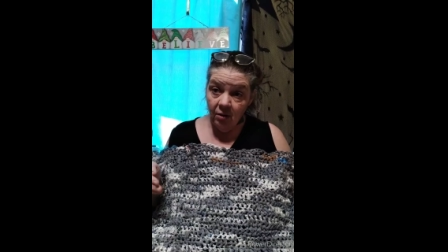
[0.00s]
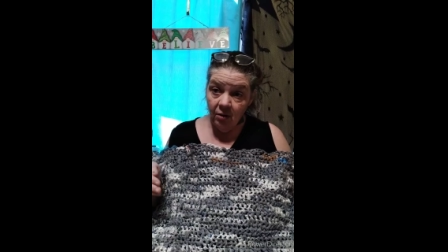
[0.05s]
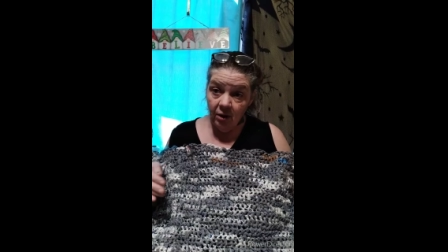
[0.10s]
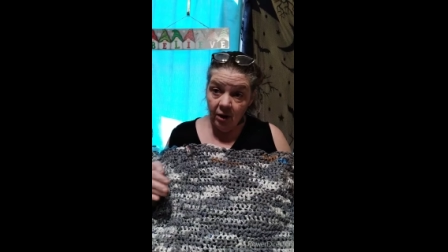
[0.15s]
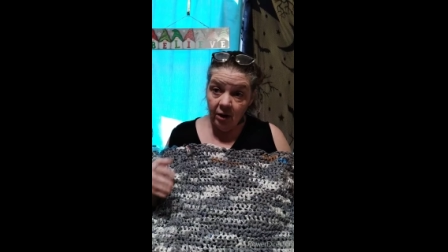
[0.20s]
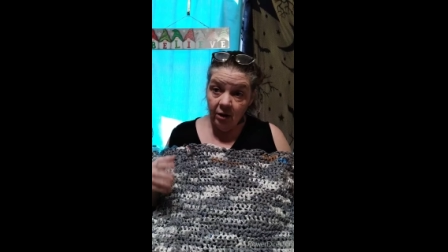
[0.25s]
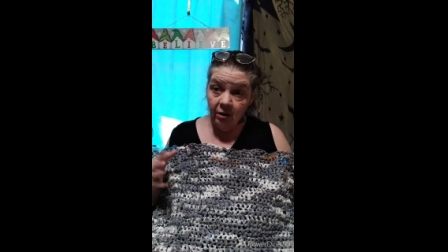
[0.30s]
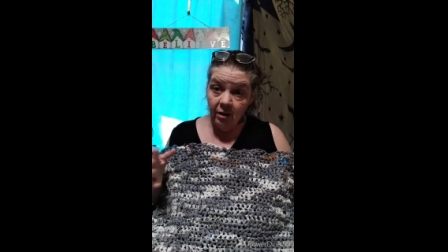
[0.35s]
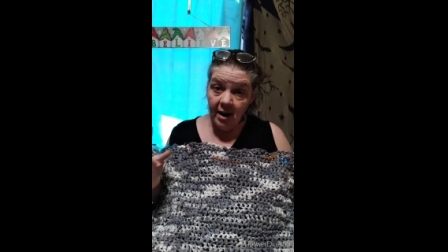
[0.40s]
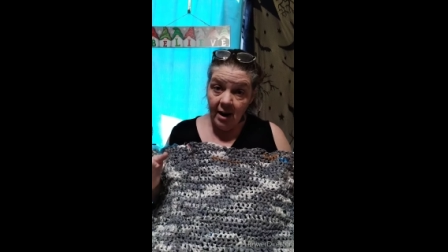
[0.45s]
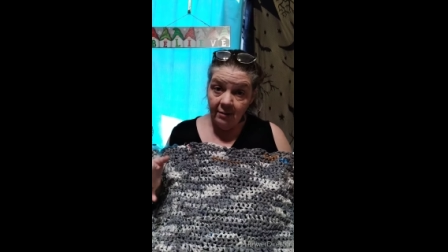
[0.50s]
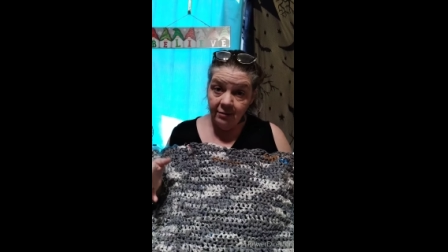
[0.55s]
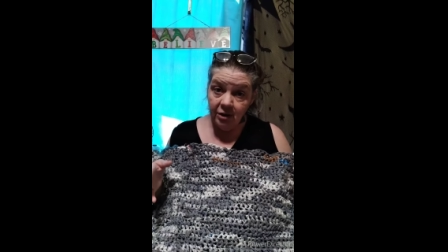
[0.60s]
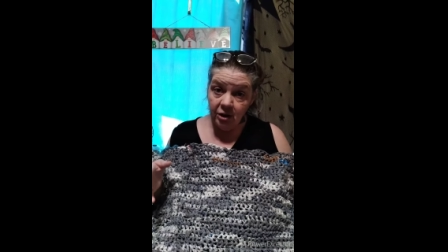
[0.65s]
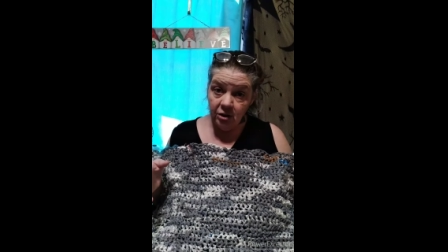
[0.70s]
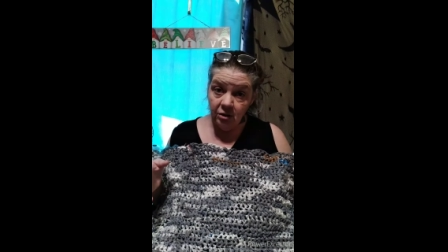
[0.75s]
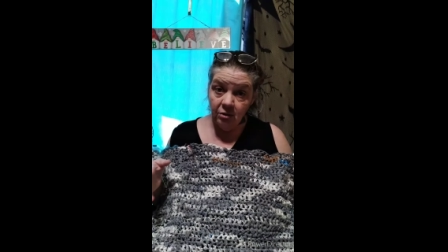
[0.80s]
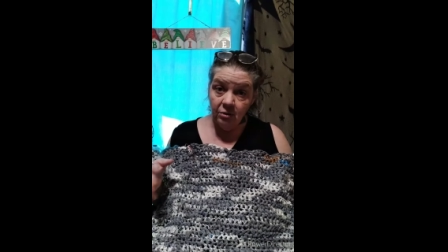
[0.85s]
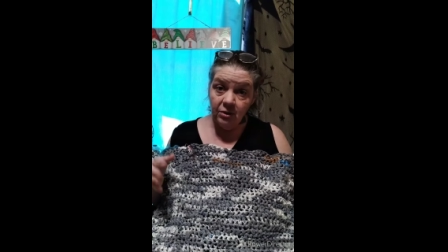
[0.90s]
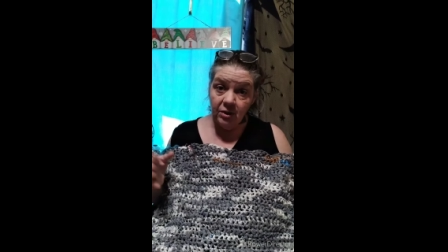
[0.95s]
or craft
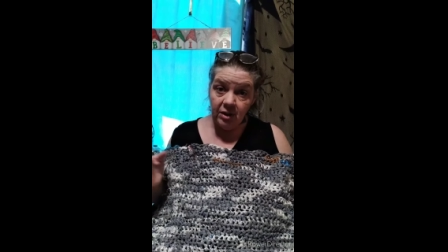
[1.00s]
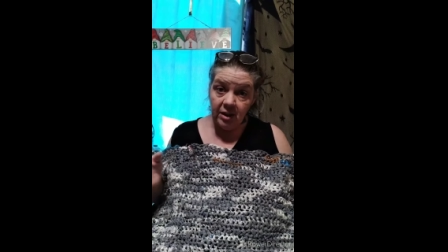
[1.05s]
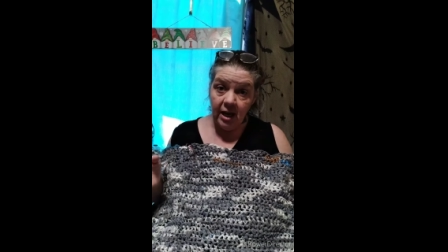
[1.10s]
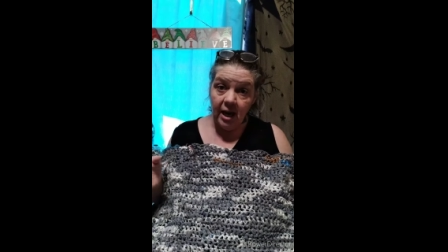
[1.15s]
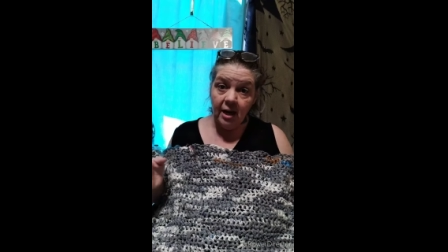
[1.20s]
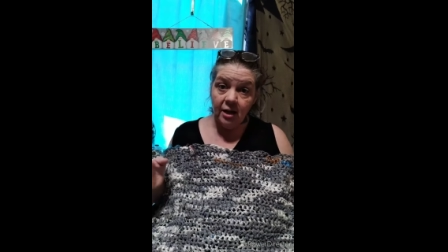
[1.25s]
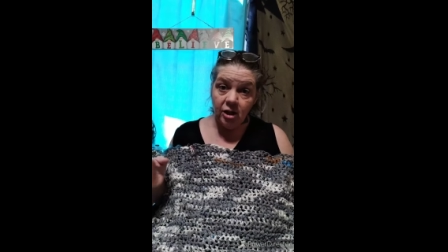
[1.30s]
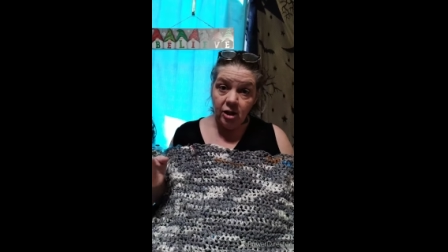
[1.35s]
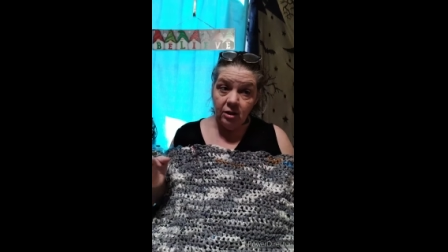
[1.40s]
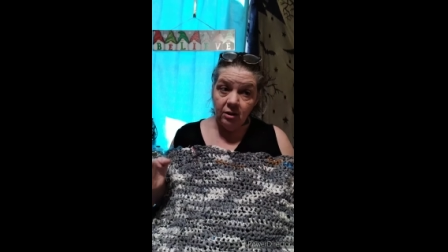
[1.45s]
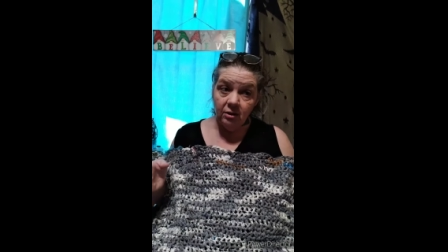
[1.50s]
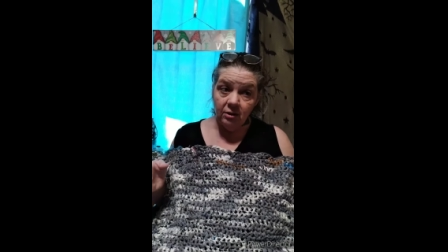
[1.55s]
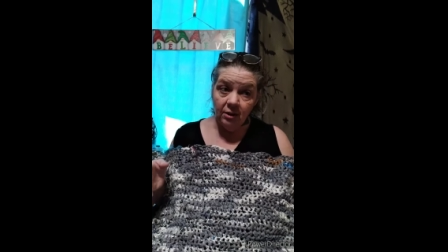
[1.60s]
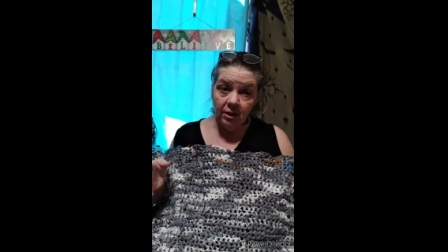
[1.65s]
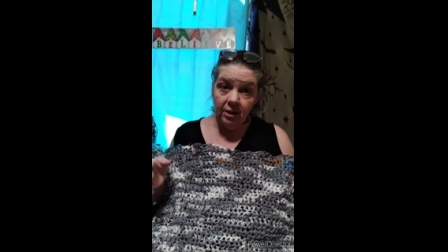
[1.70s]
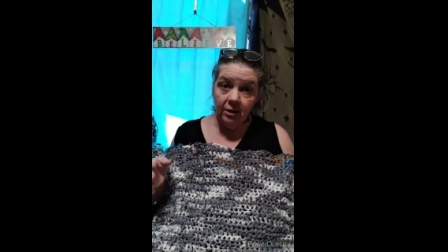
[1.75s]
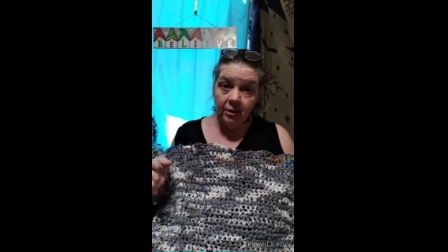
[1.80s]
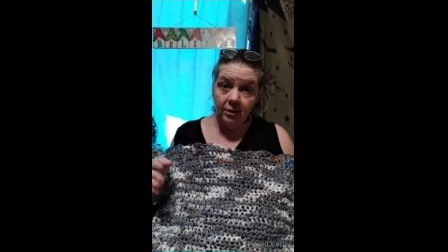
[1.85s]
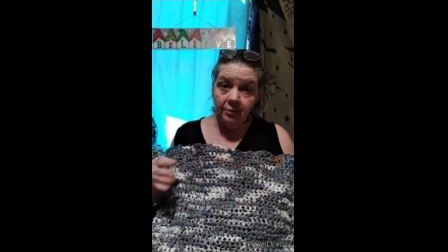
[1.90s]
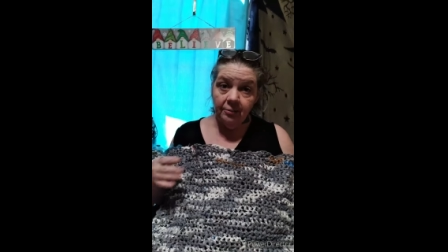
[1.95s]
show stash
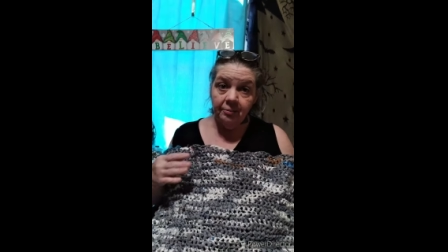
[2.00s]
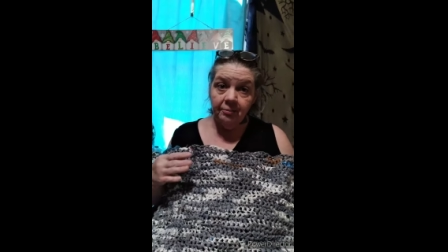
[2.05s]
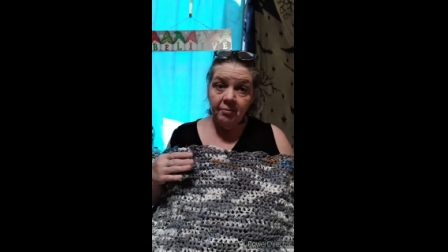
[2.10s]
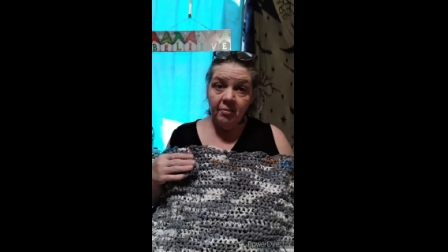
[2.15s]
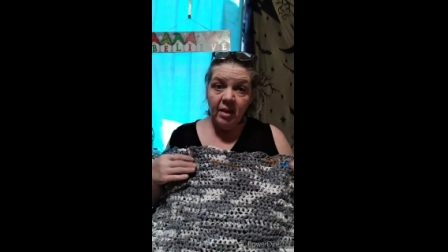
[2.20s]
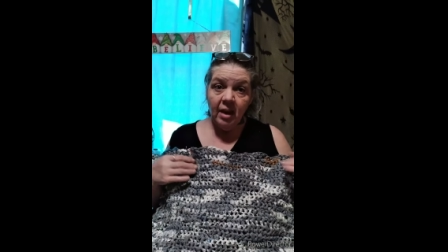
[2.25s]
earlier,